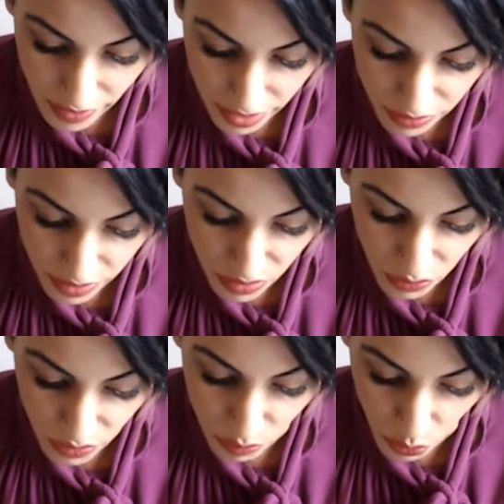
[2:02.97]
our
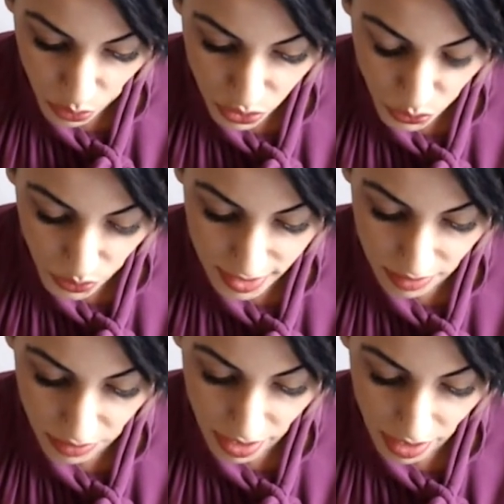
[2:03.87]
veterans with more choice
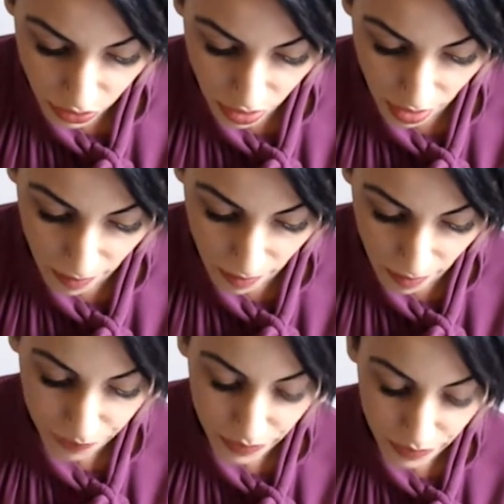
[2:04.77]
in their health care.
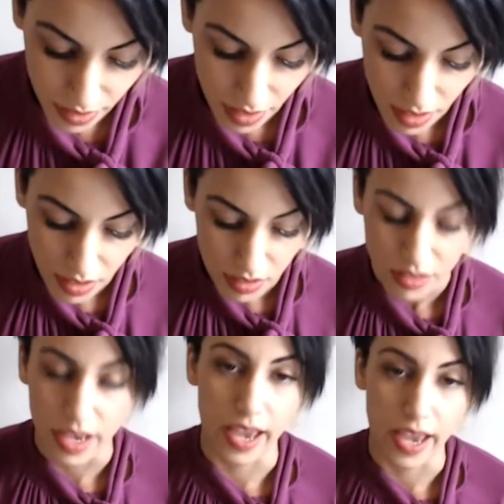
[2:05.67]

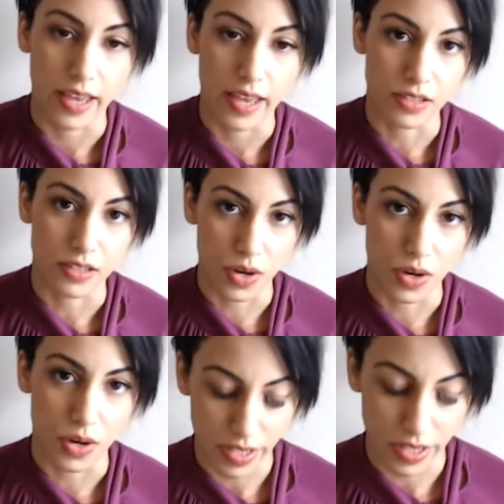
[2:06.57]
And as Trump
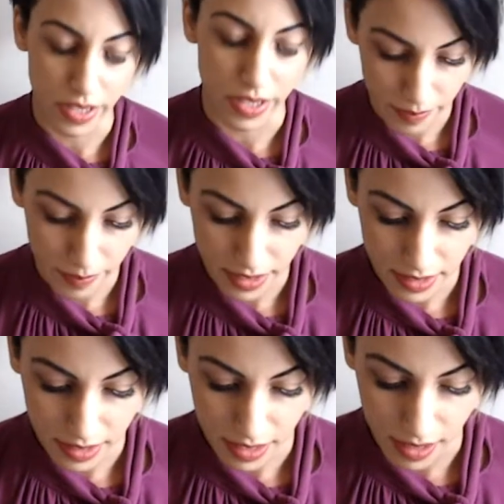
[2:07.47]
himself framed
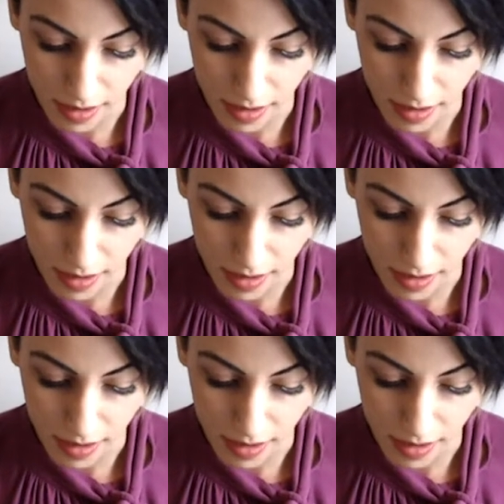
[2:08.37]
it,